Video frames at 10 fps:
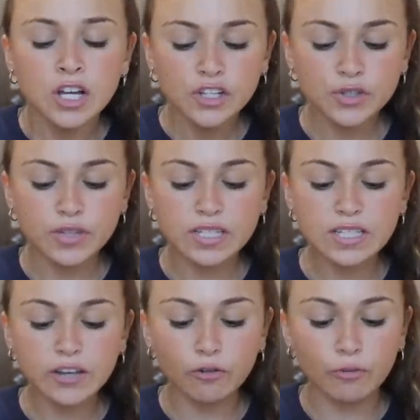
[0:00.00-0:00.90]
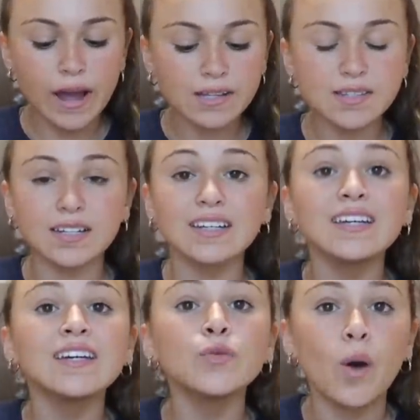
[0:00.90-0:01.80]
So this is like rice and
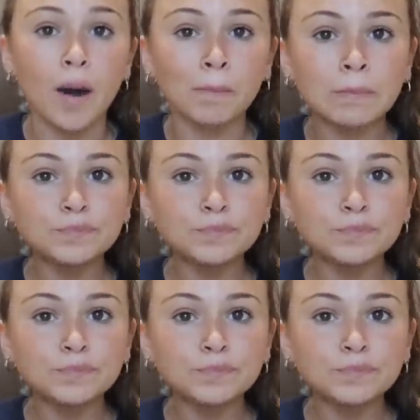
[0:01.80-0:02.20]
quinoa.